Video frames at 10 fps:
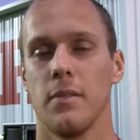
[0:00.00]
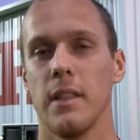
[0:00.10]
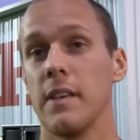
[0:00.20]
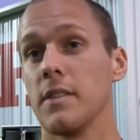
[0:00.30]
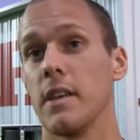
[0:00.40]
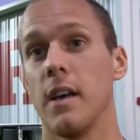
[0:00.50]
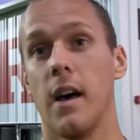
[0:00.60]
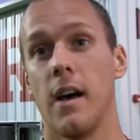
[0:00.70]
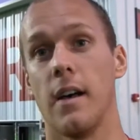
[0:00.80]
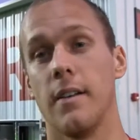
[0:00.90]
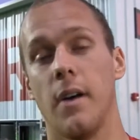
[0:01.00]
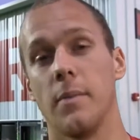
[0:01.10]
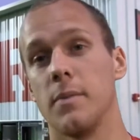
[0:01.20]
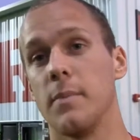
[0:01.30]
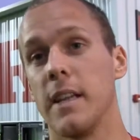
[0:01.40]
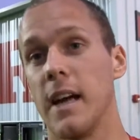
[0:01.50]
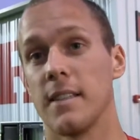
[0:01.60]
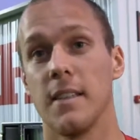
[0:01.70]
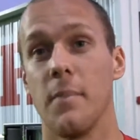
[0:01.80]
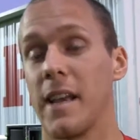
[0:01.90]
leaves it up to me not
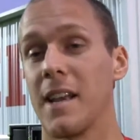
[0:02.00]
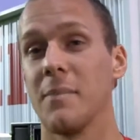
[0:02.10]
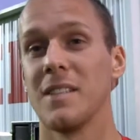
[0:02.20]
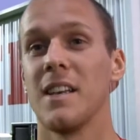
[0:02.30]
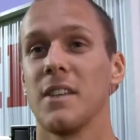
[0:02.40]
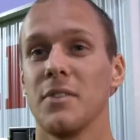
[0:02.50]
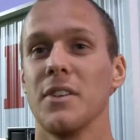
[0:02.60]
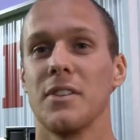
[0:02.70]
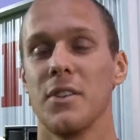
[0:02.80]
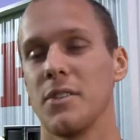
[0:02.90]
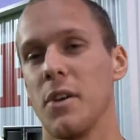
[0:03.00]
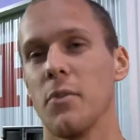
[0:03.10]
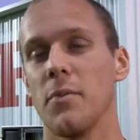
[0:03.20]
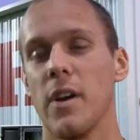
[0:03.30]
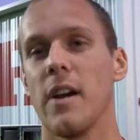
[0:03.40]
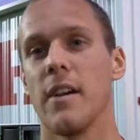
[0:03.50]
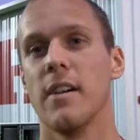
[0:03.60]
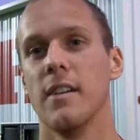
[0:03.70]
to make any mistakes really. So there's no room for error.